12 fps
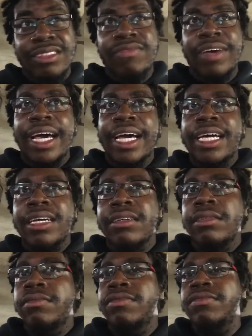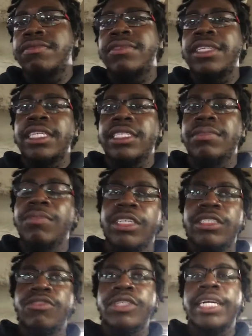five, six
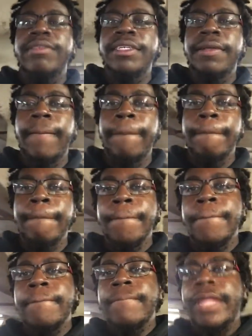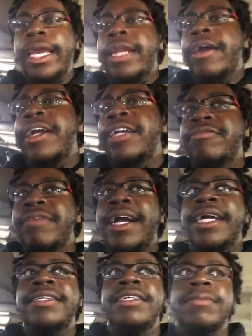months of driving, and I already
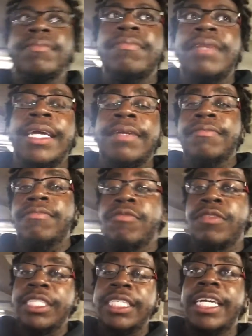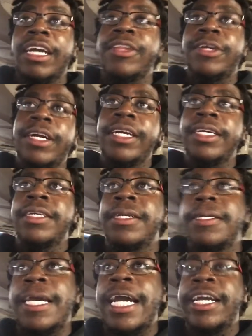racked up like since I got the car,
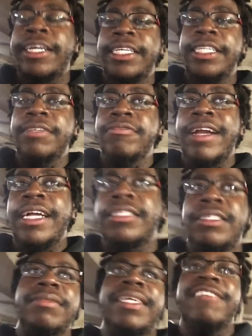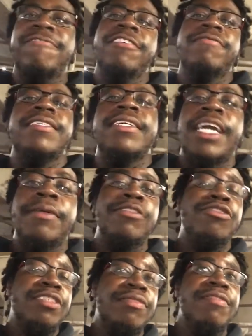I already racked up like 15. I've
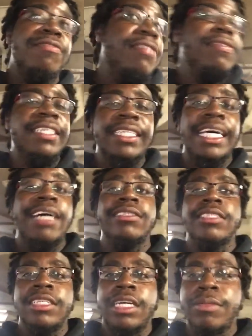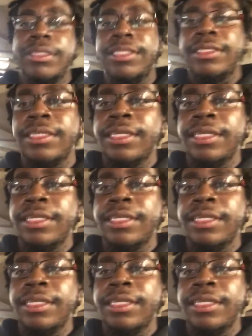driven 15,000 kilometers,